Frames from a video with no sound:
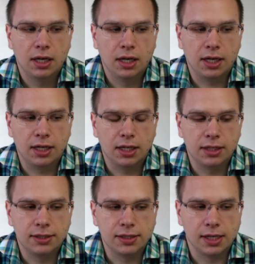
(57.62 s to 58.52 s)

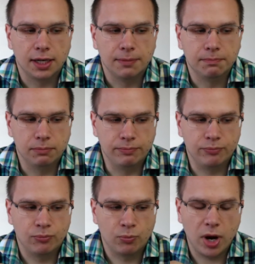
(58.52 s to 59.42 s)
And
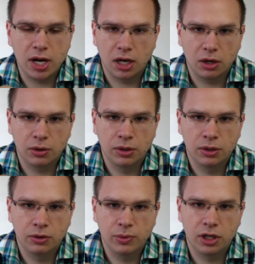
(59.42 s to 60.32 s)
right now,
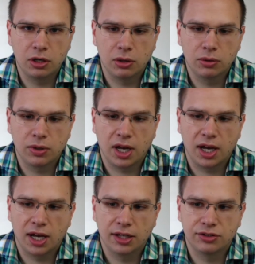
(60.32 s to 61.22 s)
when a node
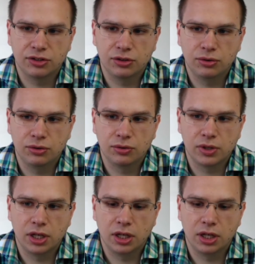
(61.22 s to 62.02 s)
adds to